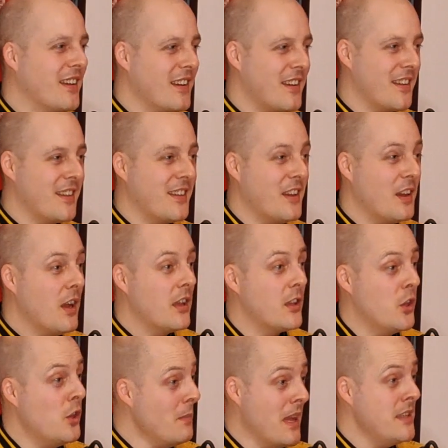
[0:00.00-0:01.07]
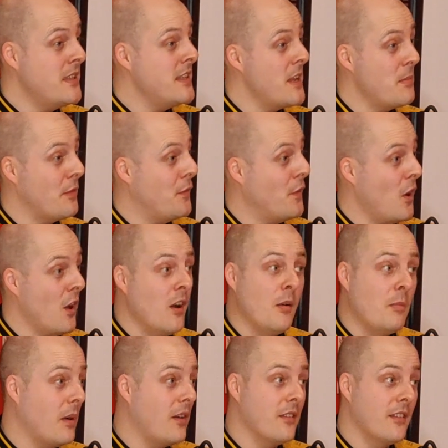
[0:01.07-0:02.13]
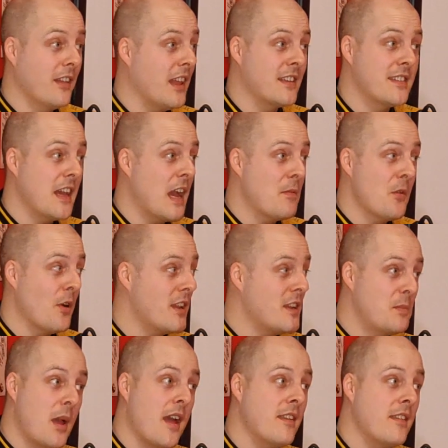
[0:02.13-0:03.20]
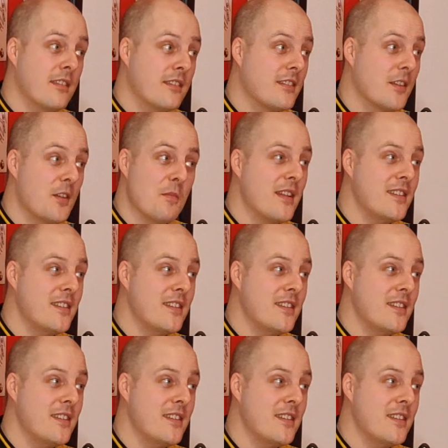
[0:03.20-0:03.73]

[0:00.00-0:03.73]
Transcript: Fucking what? last time you were on his bed. You